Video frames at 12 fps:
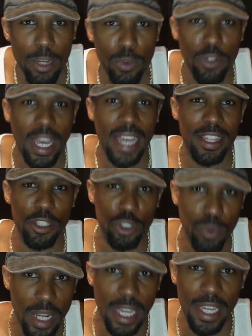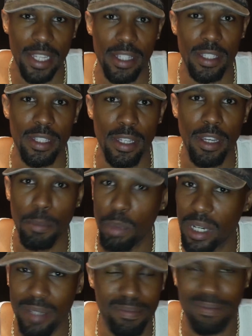when you had the dreads,
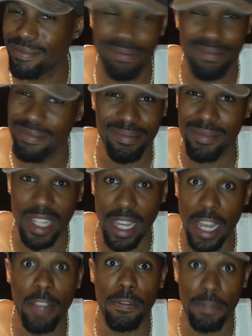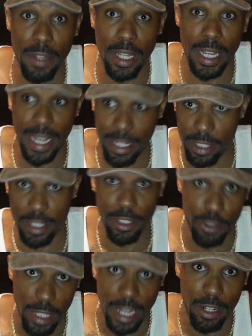but I ain't feeling that
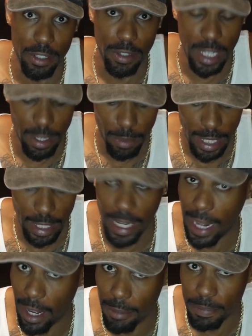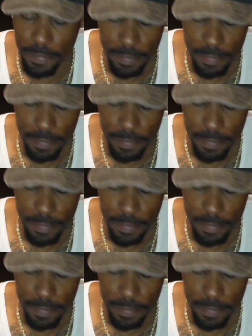shit you got on your head right now.